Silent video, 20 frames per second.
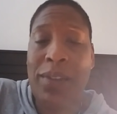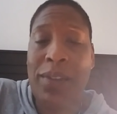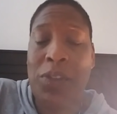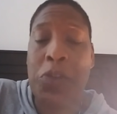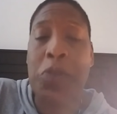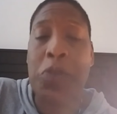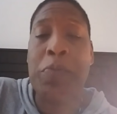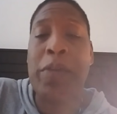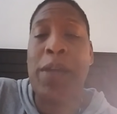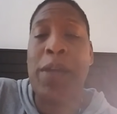
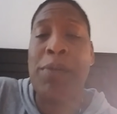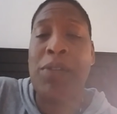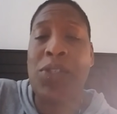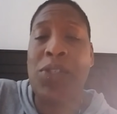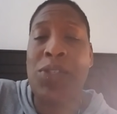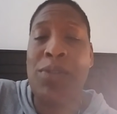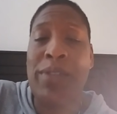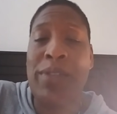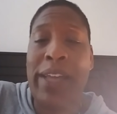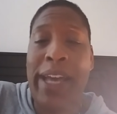You'll be able to
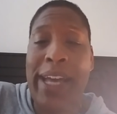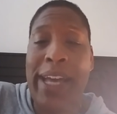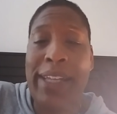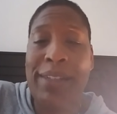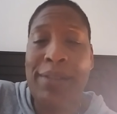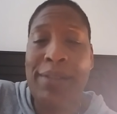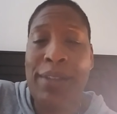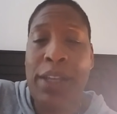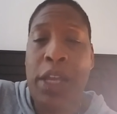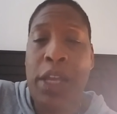do
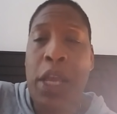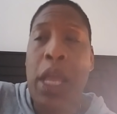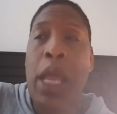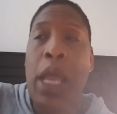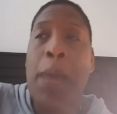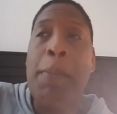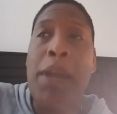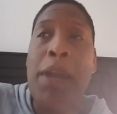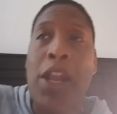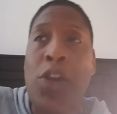that.
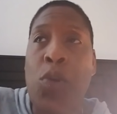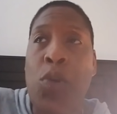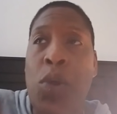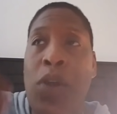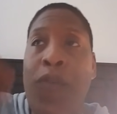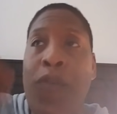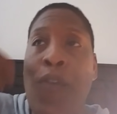But in order